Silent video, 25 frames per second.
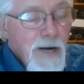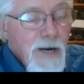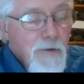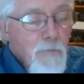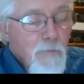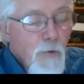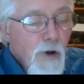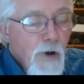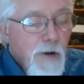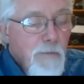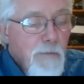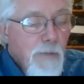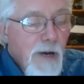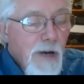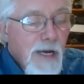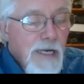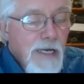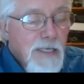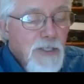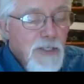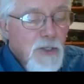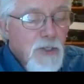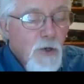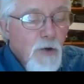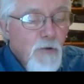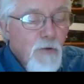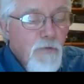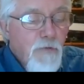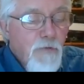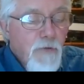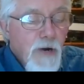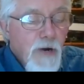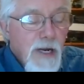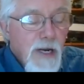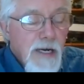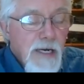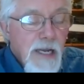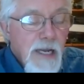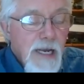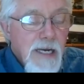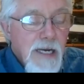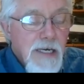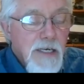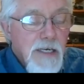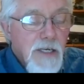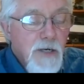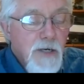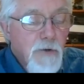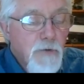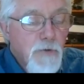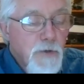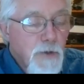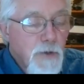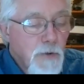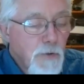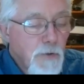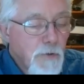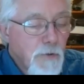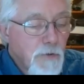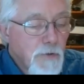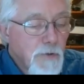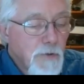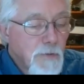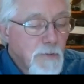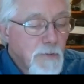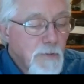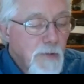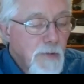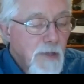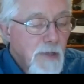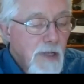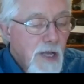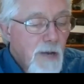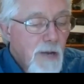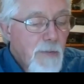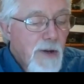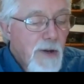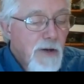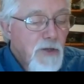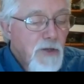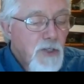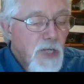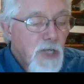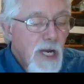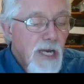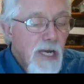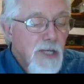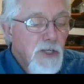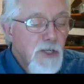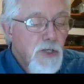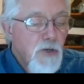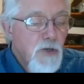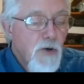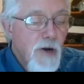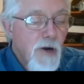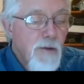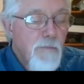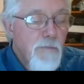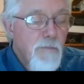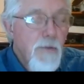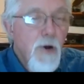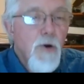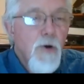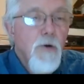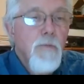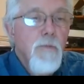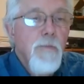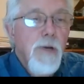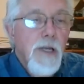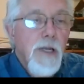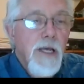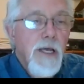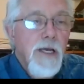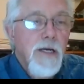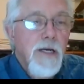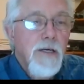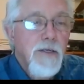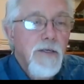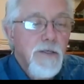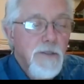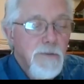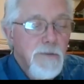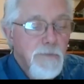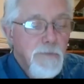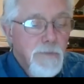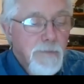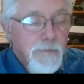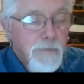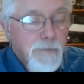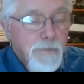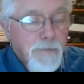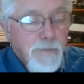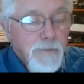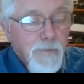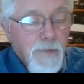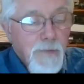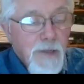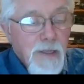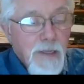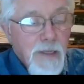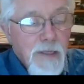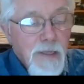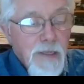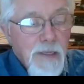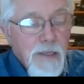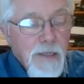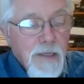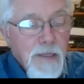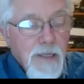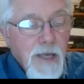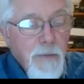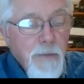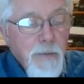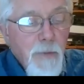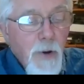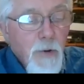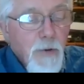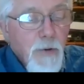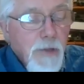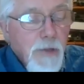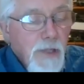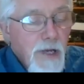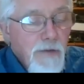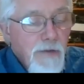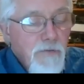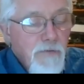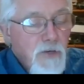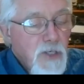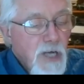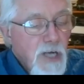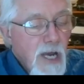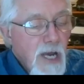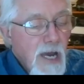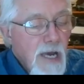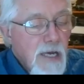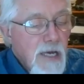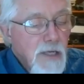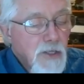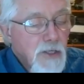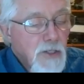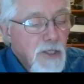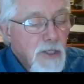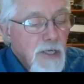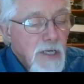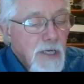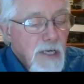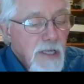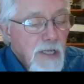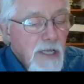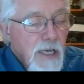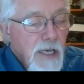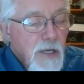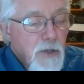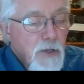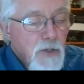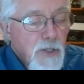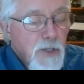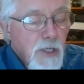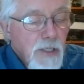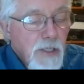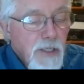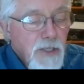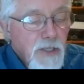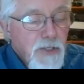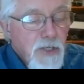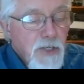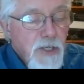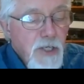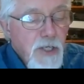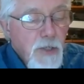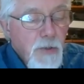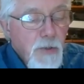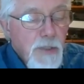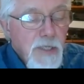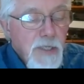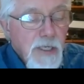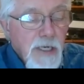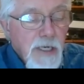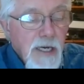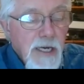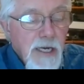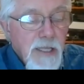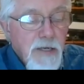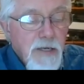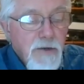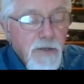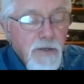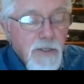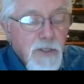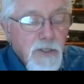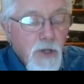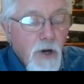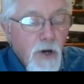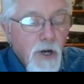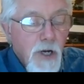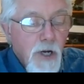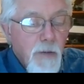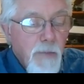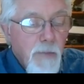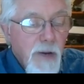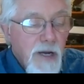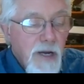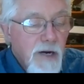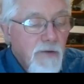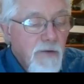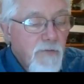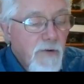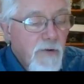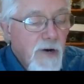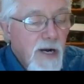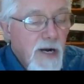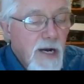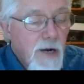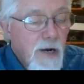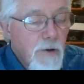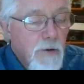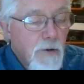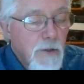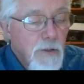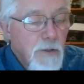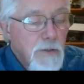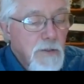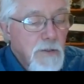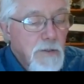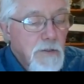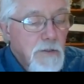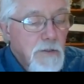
him one by his old friend Hayden Carruth about jazz trombone players. They both loved jazz. They used to listen to it together and talk about it for hours.